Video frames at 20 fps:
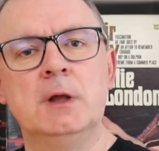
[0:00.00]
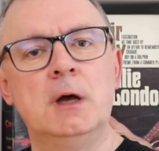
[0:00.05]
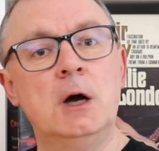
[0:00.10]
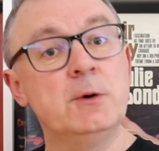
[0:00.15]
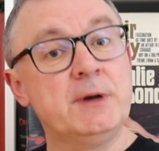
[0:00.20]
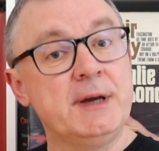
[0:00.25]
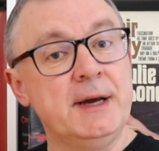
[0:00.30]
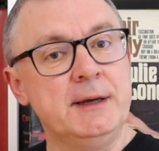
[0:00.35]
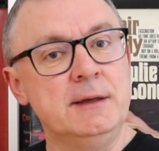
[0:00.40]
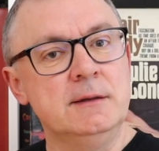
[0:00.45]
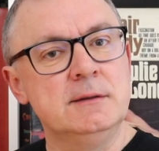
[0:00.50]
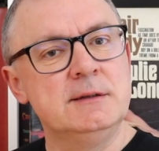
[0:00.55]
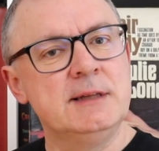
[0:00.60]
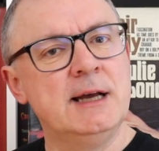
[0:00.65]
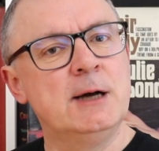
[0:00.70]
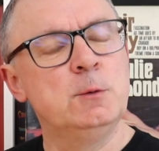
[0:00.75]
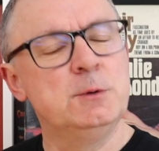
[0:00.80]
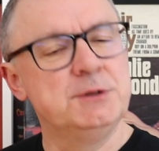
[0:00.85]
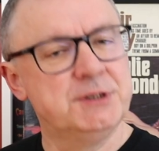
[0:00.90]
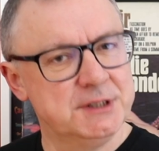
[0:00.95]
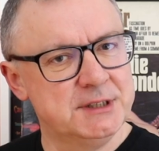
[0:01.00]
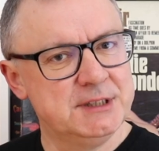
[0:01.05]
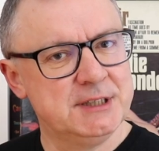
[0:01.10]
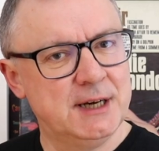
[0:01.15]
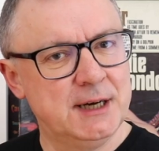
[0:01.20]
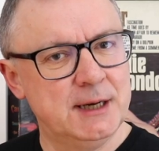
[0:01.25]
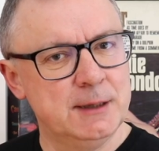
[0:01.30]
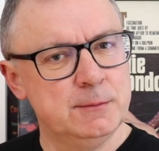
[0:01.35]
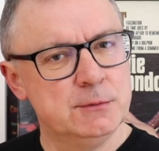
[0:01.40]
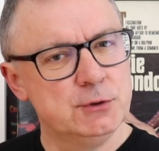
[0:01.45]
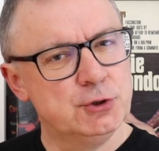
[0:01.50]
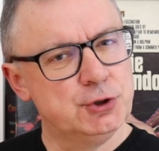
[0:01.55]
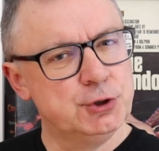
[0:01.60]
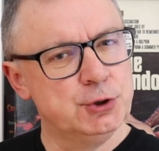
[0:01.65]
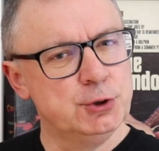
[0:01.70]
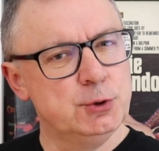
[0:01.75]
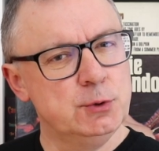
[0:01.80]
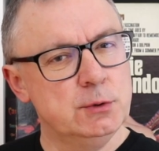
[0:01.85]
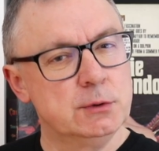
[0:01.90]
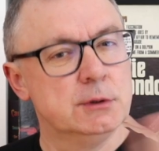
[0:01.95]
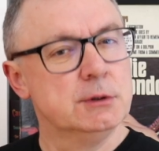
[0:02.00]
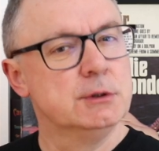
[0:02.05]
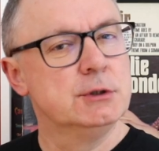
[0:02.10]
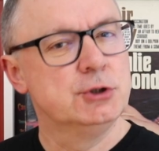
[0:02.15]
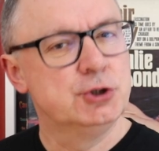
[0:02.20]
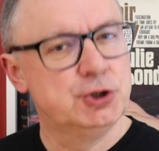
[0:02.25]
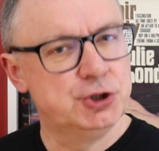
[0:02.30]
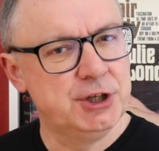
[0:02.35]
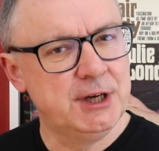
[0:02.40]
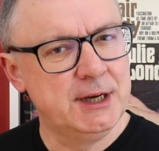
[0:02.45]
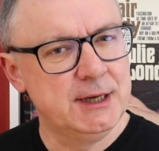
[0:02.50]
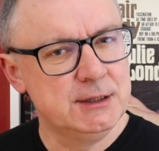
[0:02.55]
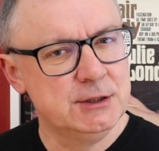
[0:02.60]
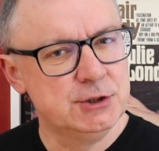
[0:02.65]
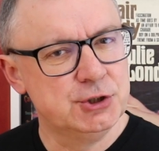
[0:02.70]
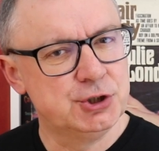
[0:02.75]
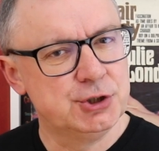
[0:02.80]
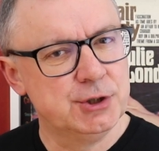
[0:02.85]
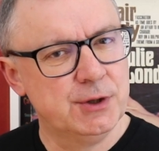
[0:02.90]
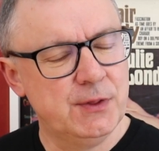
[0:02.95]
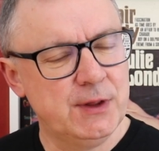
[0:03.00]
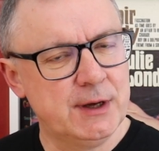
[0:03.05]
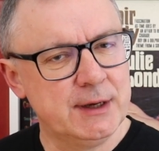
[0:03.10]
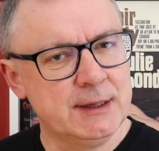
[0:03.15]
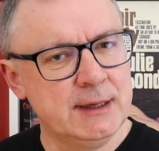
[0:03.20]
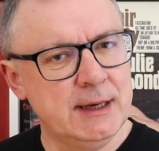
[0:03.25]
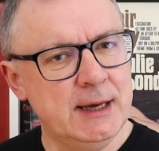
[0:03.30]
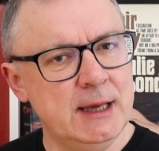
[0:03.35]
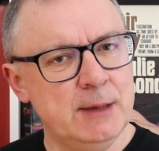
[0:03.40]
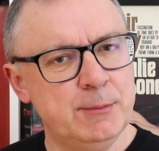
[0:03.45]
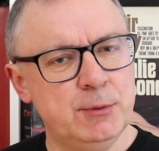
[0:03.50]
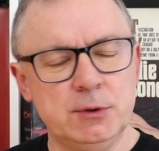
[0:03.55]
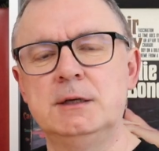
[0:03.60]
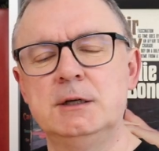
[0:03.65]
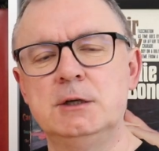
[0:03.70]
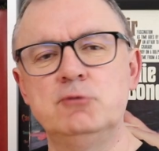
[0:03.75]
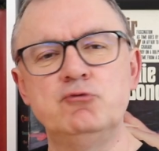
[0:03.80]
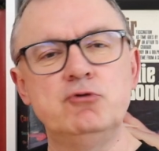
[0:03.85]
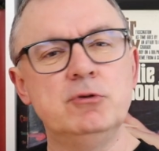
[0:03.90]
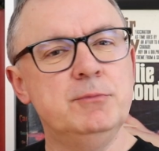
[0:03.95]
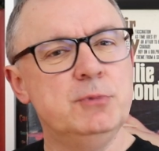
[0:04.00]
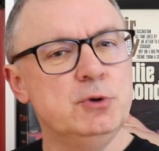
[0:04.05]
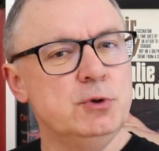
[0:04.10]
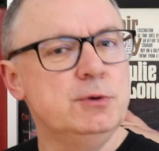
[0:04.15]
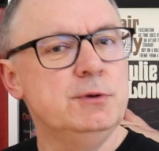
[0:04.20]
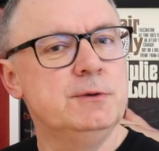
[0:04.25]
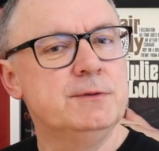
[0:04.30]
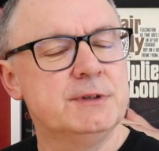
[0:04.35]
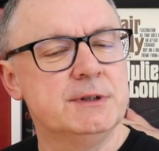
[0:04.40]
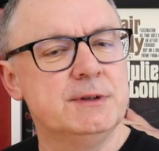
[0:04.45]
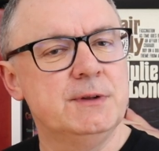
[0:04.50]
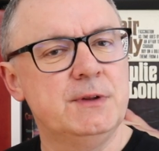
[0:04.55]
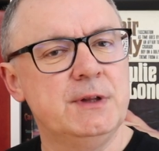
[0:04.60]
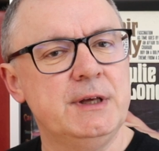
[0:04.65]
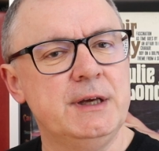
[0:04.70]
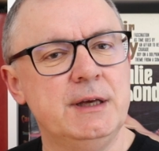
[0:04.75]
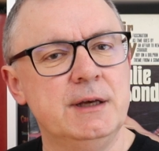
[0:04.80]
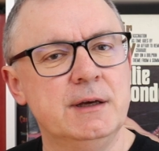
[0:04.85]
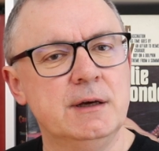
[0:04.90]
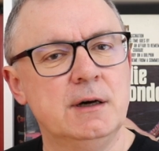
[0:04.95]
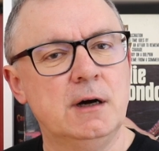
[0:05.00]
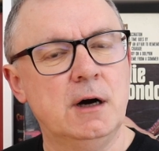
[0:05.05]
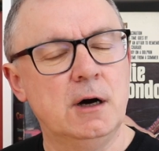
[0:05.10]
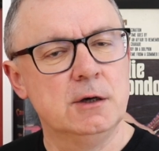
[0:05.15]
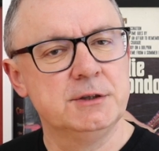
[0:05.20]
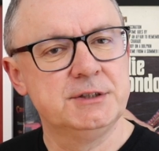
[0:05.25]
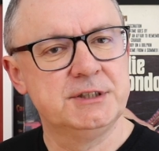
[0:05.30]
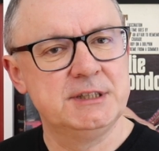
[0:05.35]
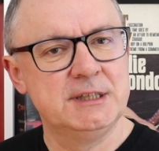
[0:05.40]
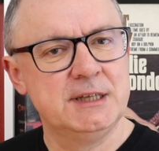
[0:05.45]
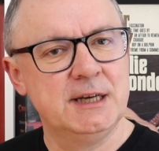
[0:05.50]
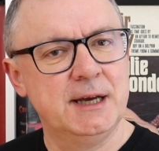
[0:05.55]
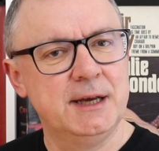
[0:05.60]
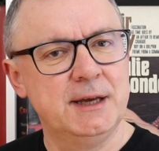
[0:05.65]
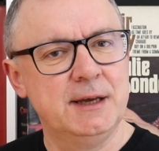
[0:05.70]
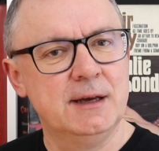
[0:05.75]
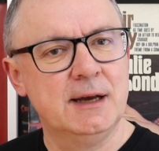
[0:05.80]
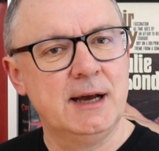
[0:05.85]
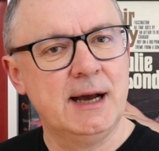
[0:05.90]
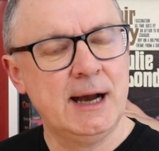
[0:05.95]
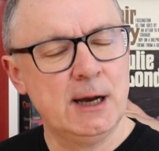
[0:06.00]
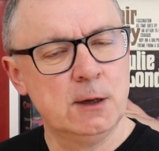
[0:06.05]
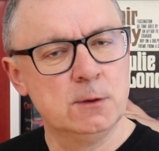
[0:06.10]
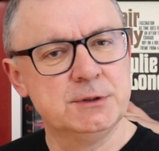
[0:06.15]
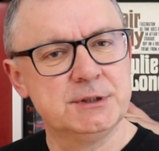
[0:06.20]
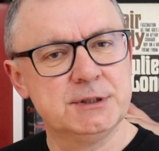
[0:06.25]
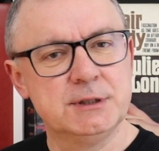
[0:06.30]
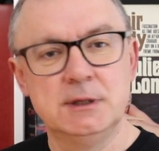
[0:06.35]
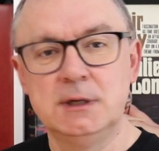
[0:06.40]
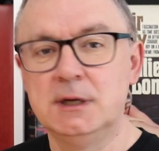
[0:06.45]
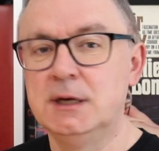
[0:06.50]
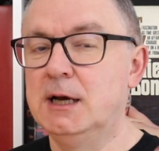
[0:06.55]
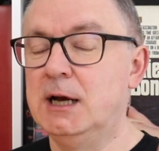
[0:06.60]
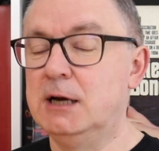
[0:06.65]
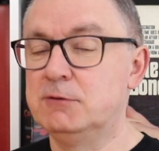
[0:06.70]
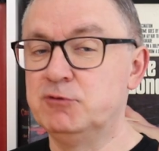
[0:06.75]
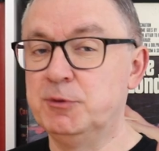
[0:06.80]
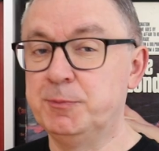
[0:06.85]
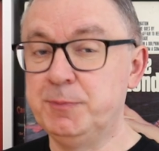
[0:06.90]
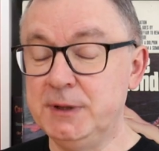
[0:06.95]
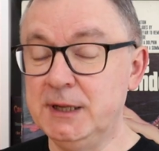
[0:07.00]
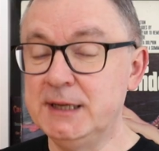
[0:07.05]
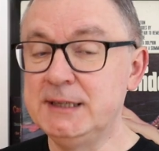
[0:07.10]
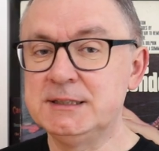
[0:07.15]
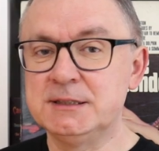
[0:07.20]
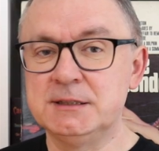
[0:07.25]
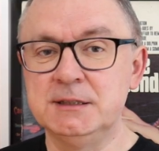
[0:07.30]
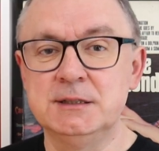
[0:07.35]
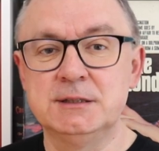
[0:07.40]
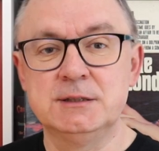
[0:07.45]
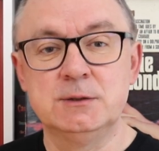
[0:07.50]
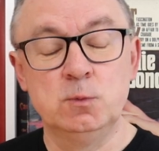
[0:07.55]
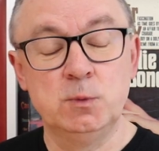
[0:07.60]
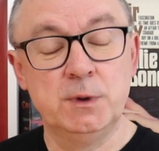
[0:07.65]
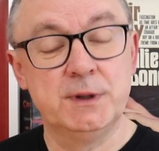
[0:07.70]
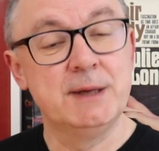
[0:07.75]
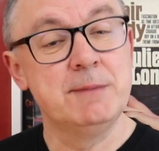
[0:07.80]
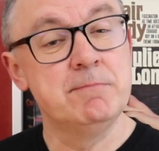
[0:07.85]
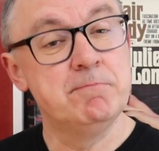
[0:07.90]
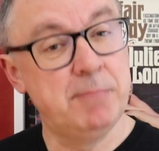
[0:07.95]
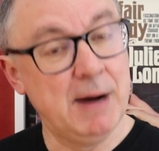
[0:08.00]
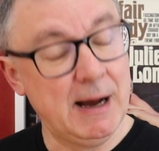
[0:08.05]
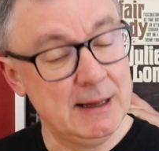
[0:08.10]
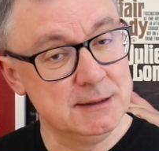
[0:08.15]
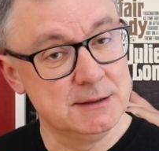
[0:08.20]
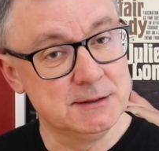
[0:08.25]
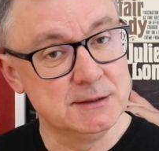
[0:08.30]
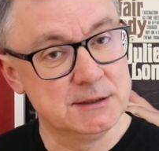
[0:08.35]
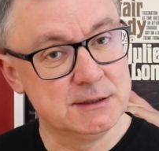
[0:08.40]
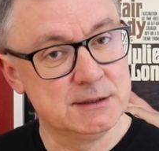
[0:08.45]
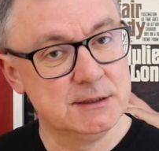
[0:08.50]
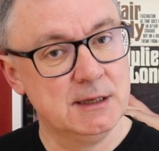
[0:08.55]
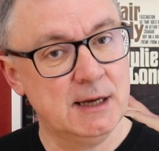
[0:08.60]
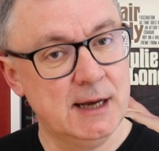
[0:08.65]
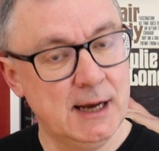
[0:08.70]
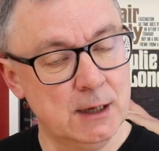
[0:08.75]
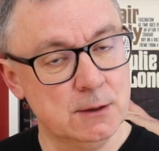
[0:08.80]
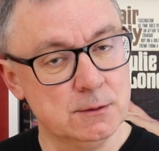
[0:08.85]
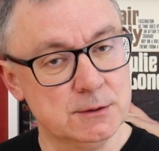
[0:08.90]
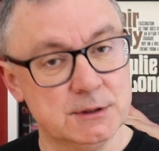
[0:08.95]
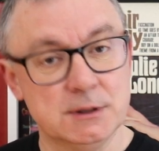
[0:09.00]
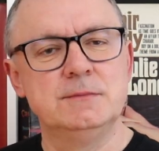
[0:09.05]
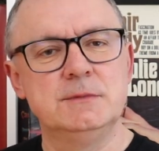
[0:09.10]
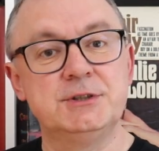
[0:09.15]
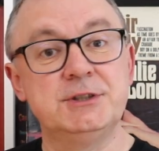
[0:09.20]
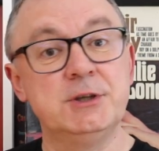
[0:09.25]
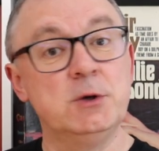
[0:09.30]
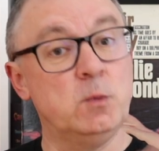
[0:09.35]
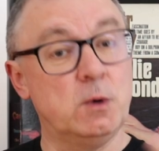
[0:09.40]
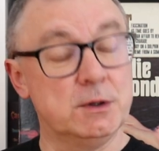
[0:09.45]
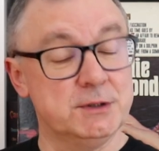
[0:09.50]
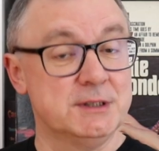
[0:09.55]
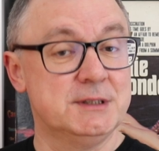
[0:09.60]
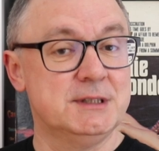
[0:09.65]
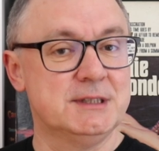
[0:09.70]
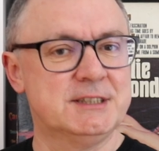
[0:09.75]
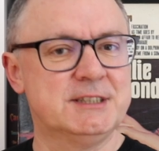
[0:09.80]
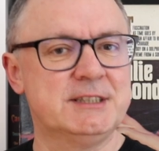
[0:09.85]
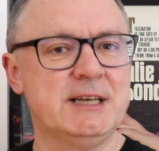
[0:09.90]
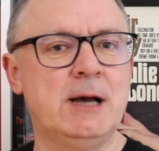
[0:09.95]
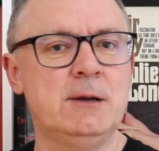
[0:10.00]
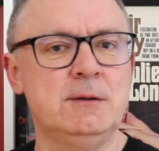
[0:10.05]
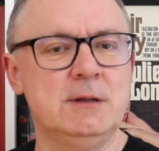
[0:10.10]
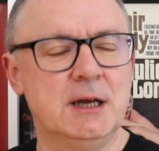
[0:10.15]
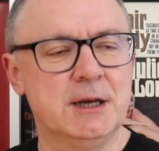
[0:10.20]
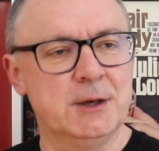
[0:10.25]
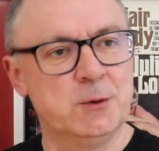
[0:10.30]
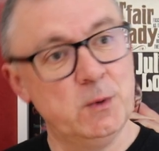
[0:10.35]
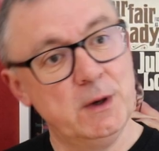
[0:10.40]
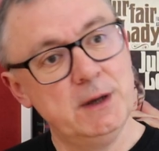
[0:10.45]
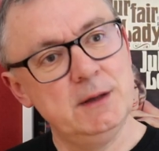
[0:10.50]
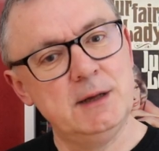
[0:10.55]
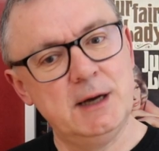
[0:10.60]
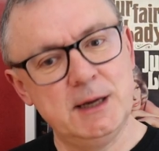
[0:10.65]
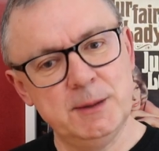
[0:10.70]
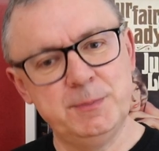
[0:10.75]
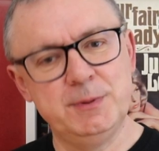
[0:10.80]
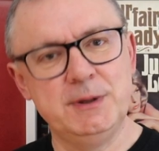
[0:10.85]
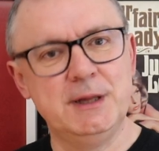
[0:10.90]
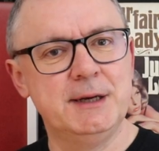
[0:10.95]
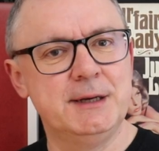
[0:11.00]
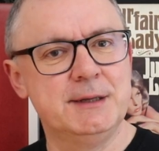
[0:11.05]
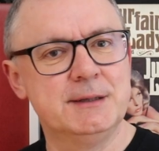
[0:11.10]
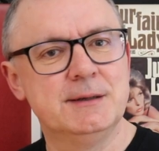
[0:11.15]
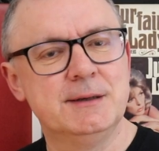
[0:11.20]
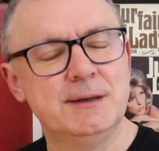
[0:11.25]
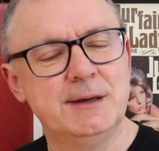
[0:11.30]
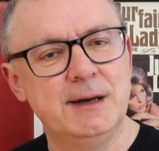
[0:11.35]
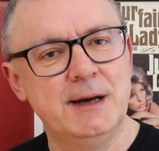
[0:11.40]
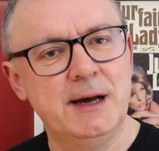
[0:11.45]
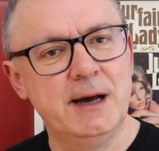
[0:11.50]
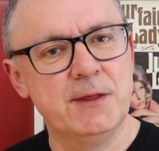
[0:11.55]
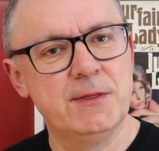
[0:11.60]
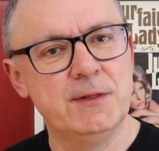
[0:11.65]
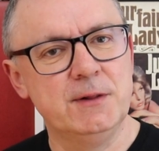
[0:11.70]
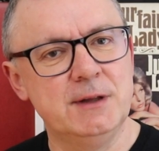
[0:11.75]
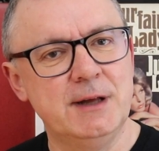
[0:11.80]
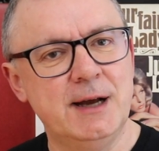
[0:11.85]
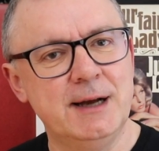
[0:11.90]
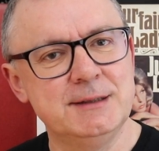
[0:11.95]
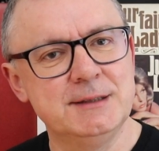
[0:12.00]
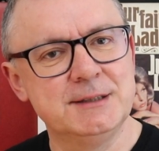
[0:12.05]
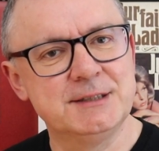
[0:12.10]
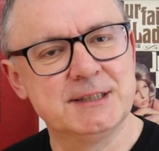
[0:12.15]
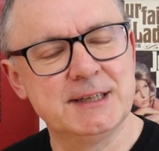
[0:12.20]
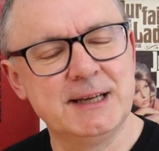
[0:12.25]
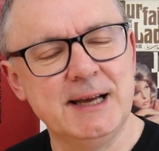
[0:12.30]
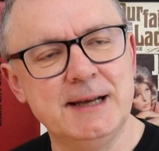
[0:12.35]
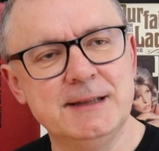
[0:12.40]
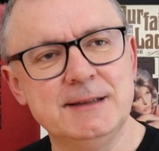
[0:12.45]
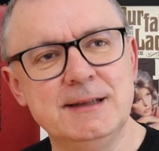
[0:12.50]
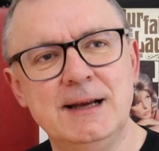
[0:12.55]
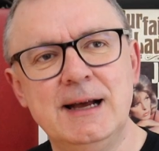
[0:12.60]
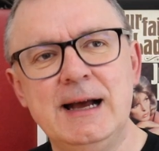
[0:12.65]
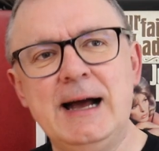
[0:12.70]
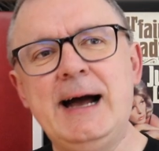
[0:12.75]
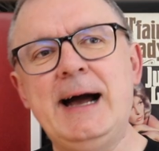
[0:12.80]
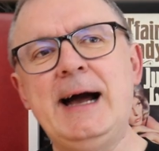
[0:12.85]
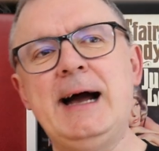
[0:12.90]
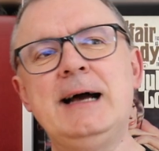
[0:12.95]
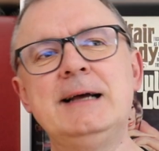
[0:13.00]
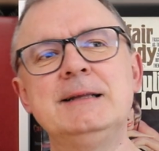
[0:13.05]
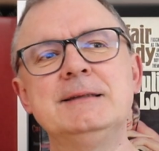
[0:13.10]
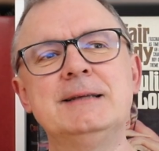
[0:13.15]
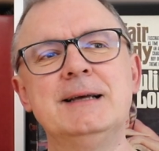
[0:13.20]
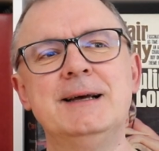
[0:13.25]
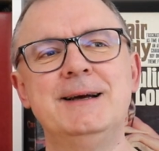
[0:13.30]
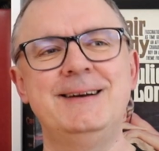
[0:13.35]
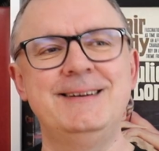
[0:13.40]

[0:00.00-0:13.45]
Okay, now is the time to change that cable. Removed the RCA out and replaced it with a balanced out. So what did it sound like? Well, I played Ethel Ennis again and,